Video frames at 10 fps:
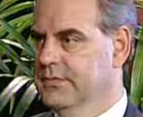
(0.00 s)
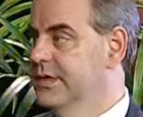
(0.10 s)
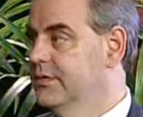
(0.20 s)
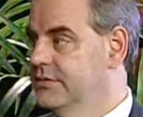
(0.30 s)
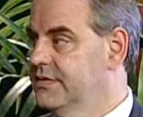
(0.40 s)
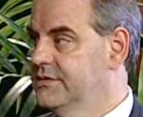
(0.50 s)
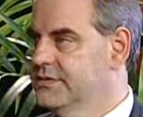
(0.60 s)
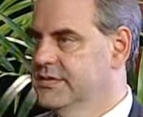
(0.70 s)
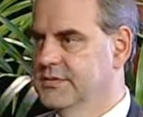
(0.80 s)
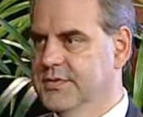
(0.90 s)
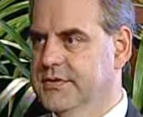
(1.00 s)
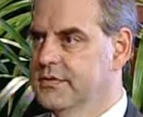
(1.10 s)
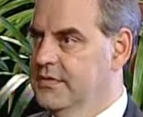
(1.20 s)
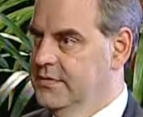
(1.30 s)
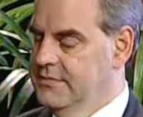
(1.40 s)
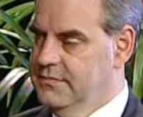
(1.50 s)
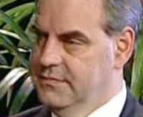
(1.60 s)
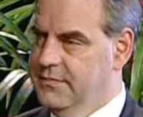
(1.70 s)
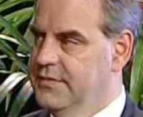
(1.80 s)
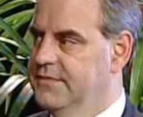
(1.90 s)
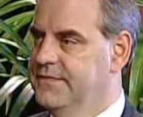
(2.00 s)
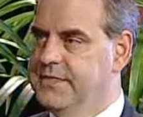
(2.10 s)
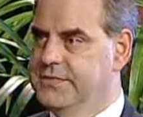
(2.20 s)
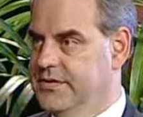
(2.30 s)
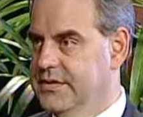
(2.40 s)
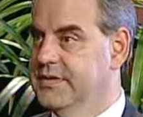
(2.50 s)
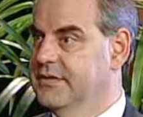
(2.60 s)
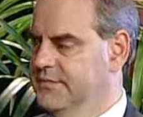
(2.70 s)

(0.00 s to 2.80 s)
legal differences, but definitely, but functionally,